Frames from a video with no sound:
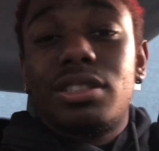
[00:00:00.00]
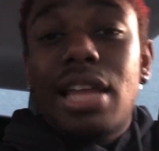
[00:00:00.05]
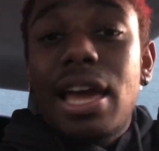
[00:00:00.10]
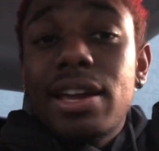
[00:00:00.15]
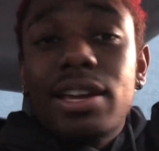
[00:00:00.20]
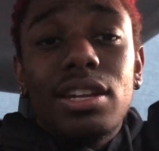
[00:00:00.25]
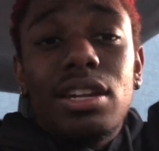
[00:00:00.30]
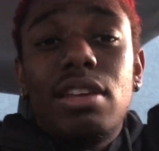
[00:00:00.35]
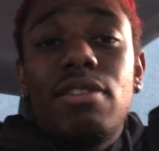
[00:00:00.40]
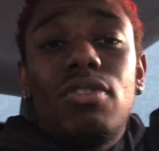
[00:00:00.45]
That
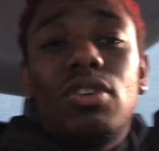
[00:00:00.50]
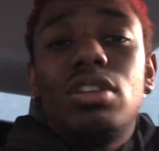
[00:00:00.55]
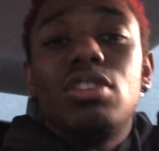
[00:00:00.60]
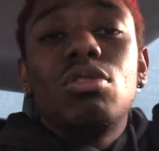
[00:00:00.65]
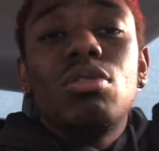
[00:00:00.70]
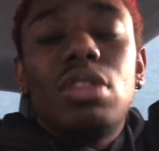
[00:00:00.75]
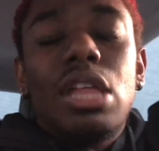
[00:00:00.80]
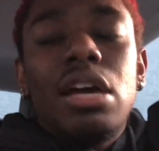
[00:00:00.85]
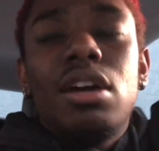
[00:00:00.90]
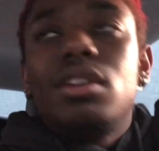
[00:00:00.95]
can even
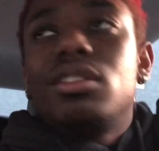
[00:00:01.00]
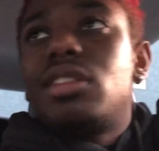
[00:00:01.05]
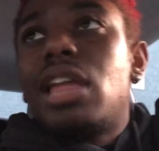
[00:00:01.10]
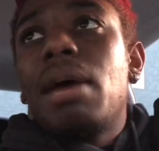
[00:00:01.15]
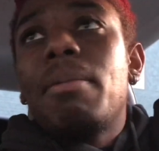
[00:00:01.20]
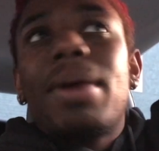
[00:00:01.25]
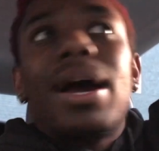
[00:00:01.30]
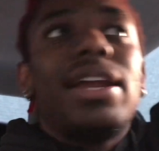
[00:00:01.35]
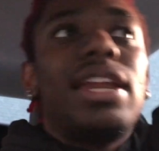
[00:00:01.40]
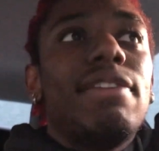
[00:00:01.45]
you
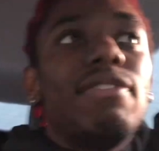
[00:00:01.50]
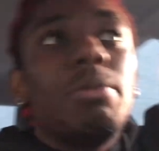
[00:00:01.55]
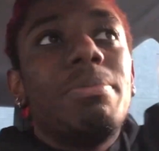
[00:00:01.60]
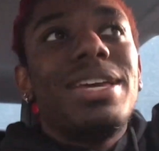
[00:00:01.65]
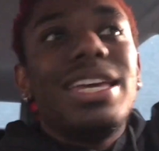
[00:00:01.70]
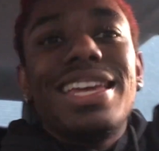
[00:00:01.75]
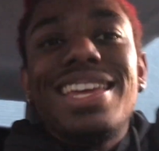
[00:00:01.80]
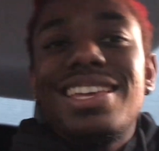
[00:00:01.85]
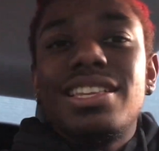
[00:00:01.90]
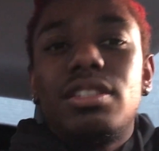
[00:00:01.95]
that might even
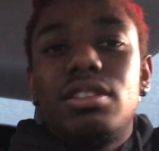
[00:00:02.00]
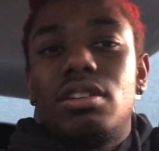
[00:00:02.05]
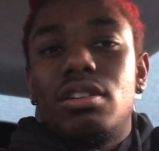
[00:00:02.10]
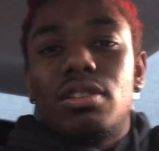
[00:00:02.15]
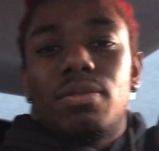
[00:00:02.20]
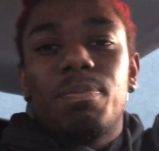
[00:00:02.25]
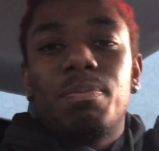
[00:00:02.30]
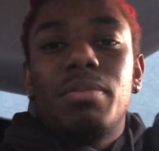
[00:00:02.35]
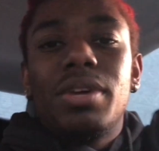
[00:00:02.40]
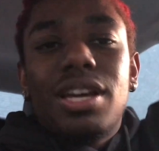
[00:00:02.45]
be easier,
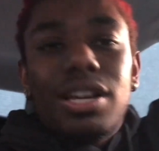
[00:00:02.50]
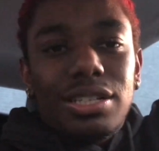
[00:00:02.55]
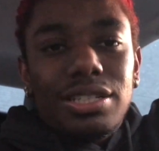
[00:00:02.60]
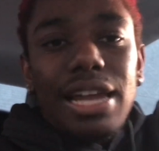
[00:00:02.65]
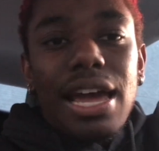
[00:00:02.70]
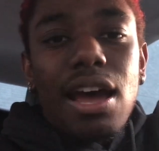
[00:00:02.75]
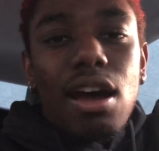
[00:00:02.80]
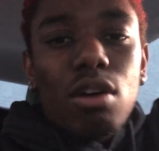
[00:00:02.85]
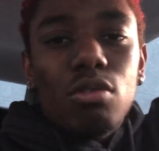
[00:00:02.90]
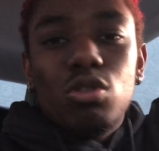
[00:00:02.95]
because
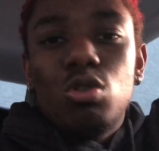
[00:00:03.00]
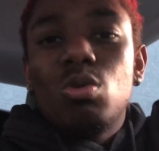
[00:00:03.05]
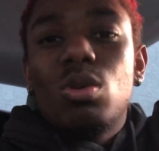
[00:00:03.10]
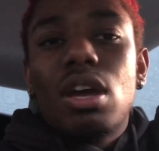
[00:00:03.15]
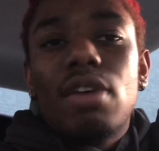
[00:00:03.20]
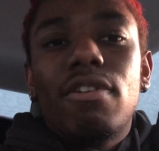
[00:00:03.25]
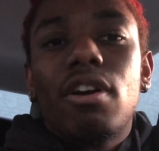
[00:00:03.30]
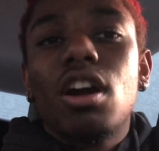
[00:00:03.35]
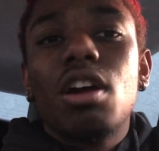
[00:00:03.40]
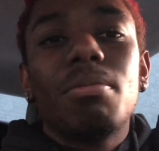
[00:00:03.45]
now you
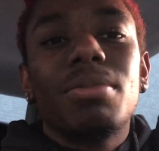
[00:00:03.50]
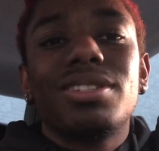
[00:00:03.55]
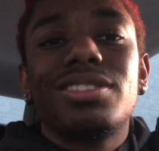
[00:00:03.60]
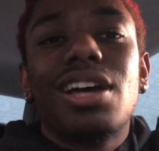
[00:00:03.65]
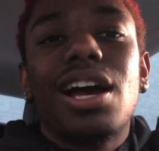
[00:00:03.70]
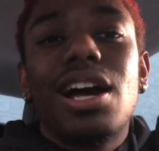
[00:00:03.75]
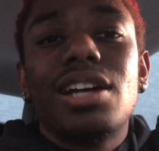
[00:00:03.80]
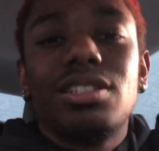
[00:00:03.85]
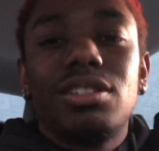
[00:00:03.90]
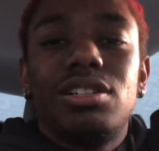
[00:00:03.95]
give her a massage.